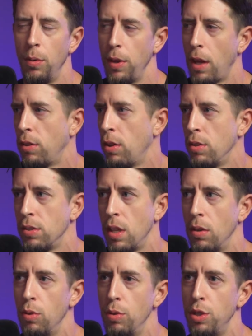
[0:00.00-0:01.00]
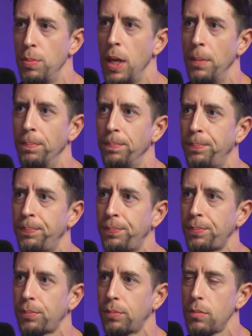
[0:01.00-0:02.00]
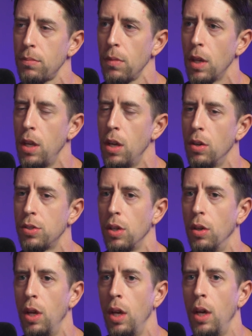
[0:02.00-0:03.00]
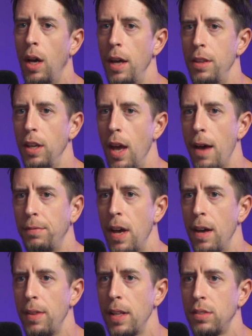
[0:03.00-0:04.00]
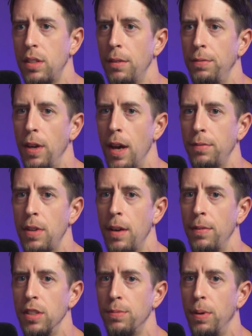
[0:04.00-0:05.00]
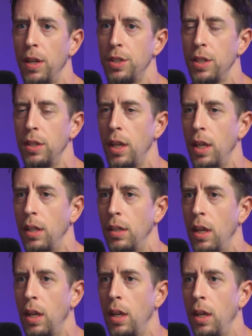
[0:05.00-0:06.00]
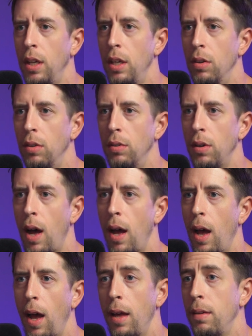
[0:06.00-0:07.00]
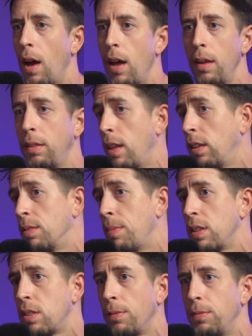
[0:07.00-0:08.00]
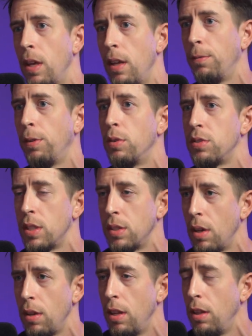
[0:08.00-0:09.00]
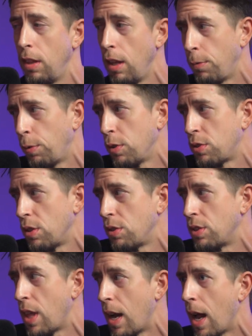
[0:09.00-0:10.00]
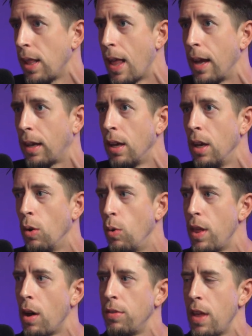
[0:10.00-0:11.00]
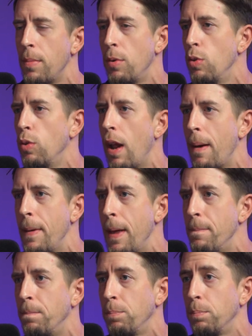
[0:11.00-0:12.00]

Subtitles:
Without those, then who would you be? You know, so I think you have to have that stuff. You have to have inspiration, and you know, I think to myself, the influencers that I like, without them, who would I be?